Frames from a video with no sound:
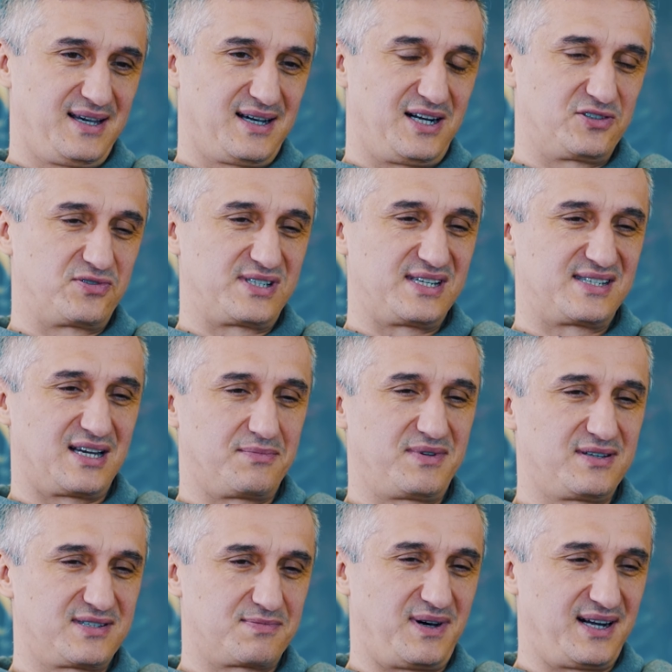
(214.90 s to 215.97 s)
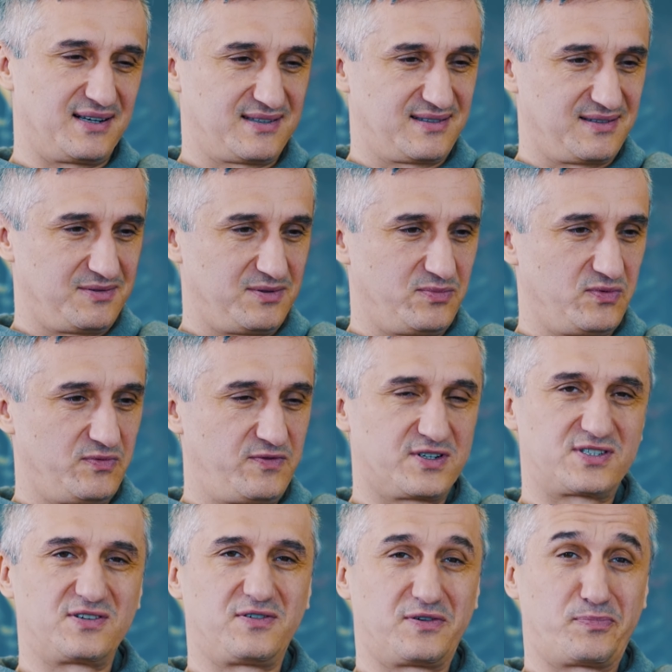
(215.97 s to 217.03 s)
How to say something smart. Uh,
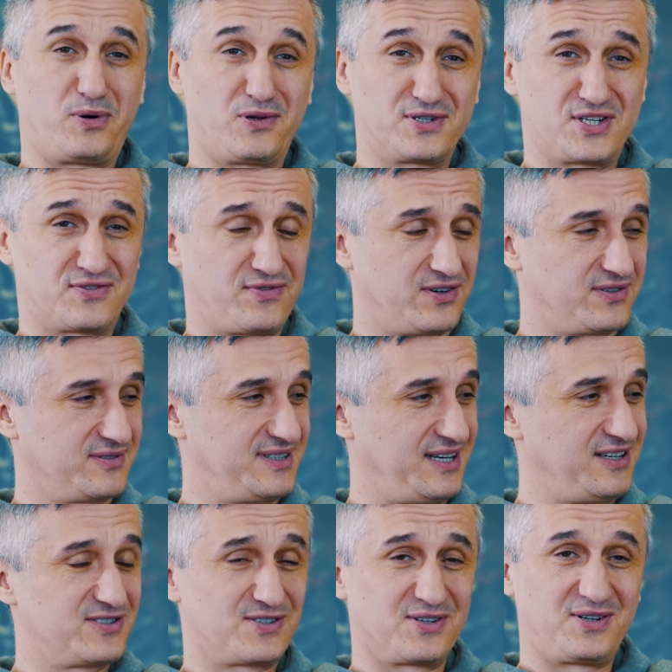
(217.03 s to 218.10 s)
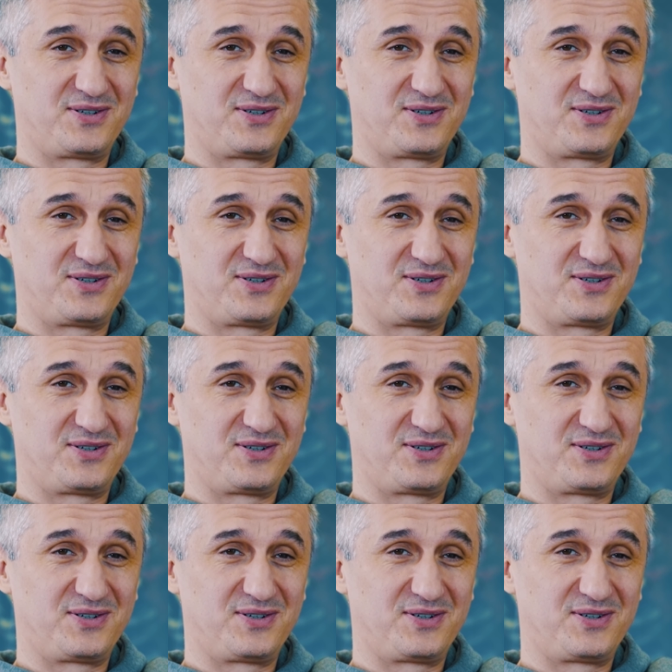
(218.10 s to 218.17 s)
first of all, apologies for taking so